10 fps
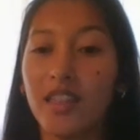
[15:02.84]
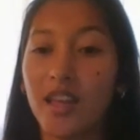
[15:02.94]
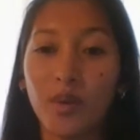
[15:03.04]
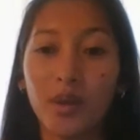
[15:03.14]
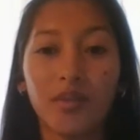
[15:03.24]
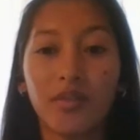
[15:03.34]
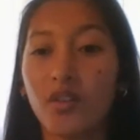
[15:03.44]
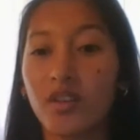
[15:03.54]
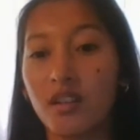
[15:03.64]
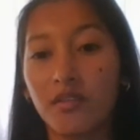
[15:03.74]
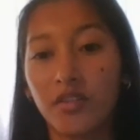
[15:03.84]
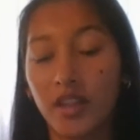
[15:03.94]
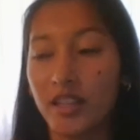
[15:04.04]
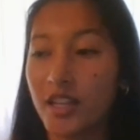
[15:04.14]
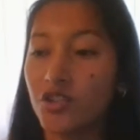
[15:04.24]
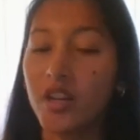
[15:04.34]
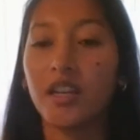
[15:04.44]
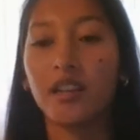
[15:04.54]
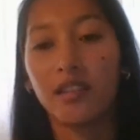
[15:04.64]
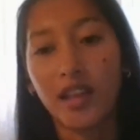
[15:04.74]
that we would focus on for like that
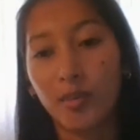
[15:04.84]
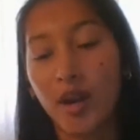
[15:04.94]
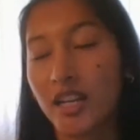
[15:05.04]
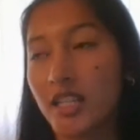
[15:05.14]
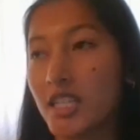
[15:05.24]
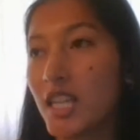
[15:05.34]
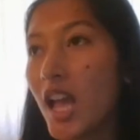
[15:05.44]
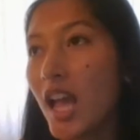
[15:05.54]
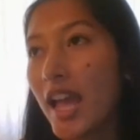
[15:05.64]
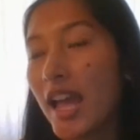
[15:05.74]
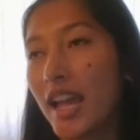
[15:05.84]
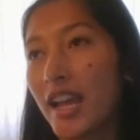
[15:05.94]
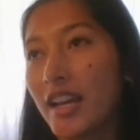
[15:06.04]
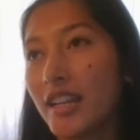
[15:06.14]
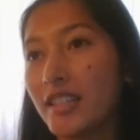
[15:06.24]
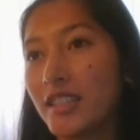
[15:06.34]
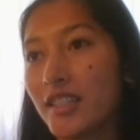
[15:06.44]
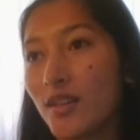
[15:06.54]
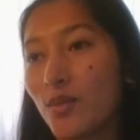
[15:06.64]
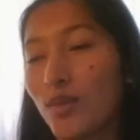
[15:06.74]
training, that practice. And
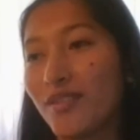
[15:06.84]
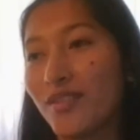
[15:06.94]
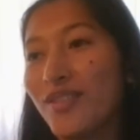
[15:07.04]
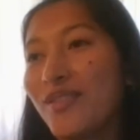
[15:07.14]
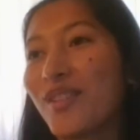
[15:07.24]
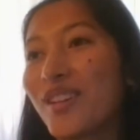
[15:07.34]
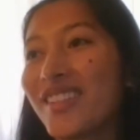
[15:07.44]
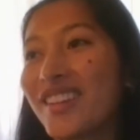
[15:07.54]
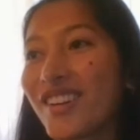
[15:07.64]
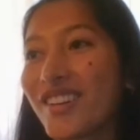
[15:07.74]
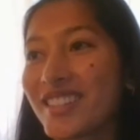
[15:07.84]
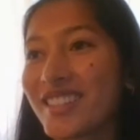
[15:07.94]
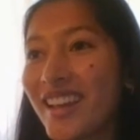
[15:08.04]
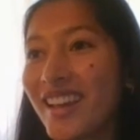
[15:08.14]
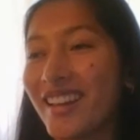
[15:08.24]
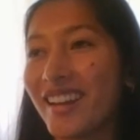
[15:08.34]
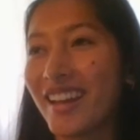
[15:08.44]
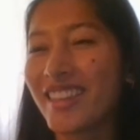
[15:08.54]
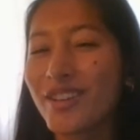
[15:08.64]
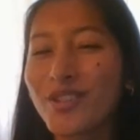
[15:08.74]
one of one of the girls said,
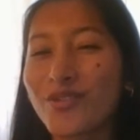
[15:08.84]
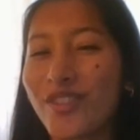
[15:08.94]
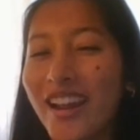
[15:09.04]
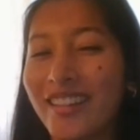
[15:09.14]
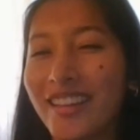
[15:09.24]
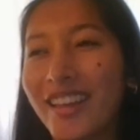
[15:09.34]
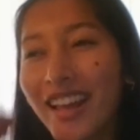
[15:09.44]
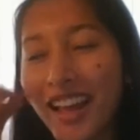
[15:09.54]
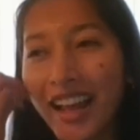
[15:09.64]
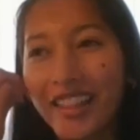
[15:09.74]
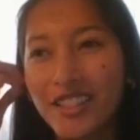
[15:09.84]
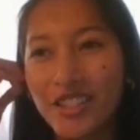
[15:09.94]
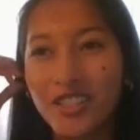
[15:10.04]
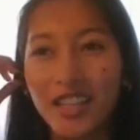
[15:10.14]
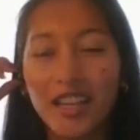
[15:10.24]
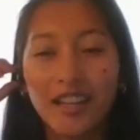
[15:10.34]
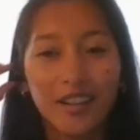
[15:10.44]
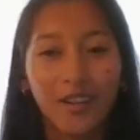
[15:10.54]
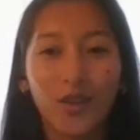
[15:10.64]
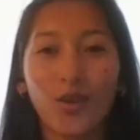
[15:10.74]
I think it was Riley, I think she said
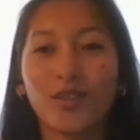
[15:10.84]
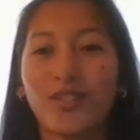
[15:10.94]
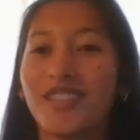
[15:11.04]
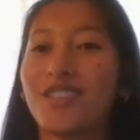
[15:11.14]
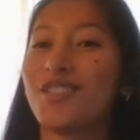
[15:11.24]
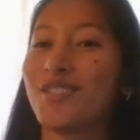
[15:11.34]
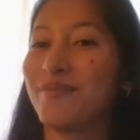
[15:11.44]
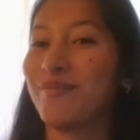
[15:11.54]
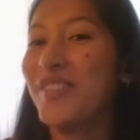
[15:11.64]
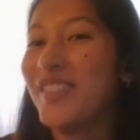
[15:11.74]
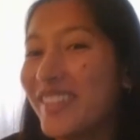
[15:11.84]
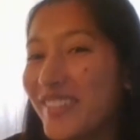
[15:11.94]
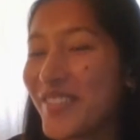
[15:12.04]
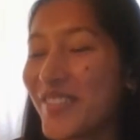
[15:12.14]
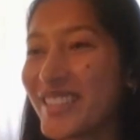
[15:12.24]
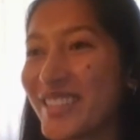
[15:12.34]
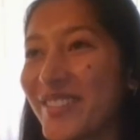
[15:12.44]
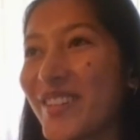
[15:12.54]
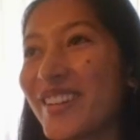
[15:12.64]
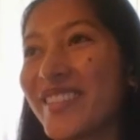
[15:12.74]
goldfish was the
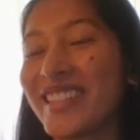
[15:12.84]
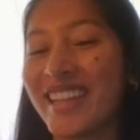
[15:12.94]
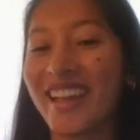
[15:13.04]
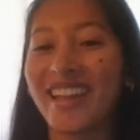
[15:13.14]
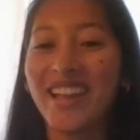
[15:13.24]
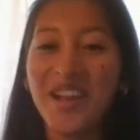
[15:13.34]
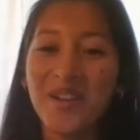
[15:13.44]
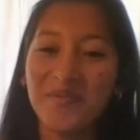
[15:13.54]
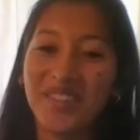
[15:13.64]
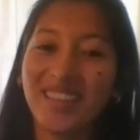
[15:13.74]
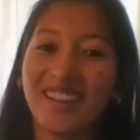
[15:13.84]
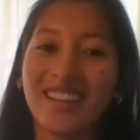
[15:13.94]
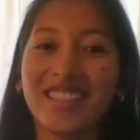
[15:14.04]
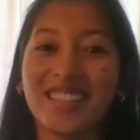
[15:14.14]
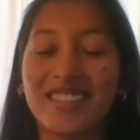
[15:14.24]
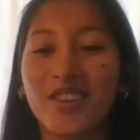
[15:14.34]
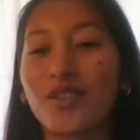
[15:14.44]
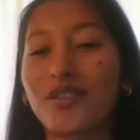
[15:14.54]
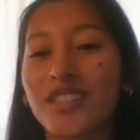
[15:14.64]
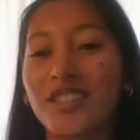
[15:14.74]
word of the day, because
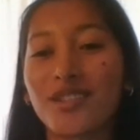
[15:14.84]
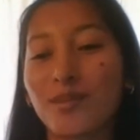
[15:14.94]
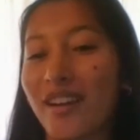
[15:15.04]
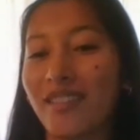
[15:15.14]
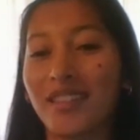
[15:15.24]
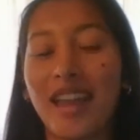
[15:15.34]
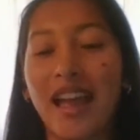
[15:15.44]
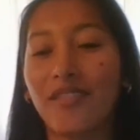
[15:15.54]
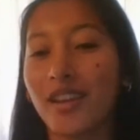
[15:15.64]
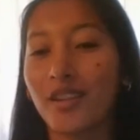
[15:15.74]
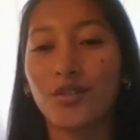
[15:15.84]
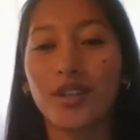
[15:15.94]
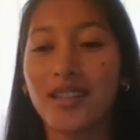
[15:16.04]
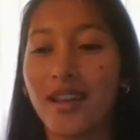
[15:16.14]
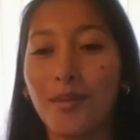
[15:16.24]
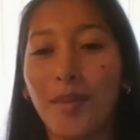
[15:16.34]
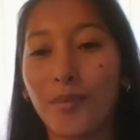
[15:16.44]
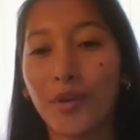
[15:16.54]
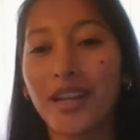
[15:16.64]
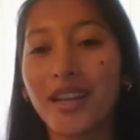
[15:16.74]
goldfishes apparently have like a 3-second
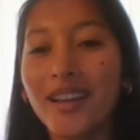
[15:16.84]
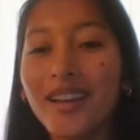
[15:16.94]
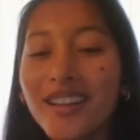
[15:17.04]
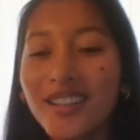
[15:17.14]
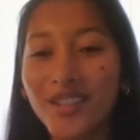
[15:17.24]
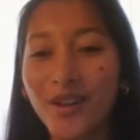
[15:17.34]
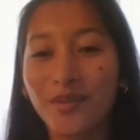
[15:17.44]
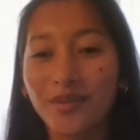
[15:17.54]
memory. So